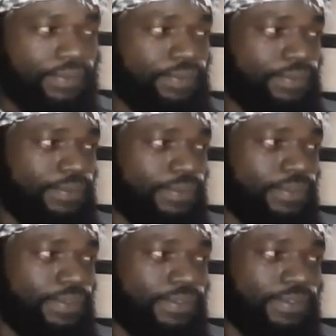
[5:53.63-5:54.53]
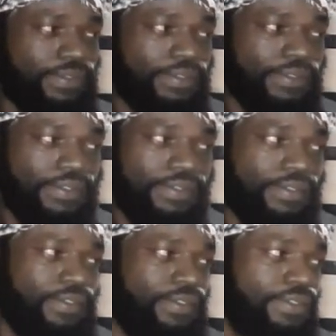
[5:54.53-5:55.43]

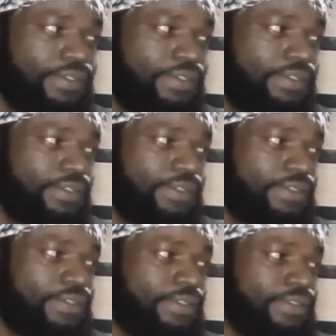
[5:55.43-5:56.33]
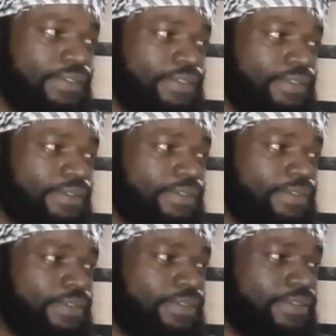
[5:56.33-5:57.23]

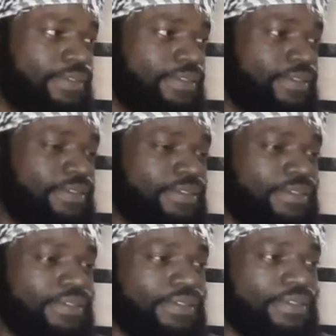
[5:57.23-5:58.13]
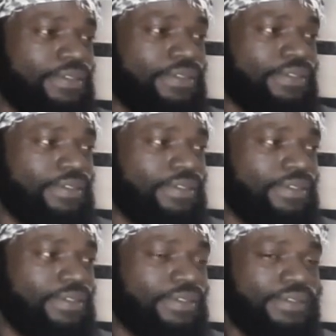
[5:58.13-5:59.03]

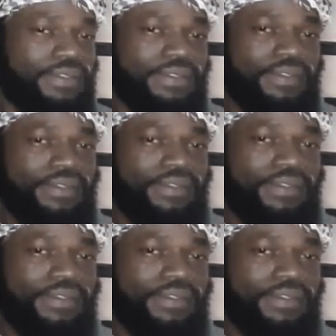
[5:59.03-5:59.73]
(silent)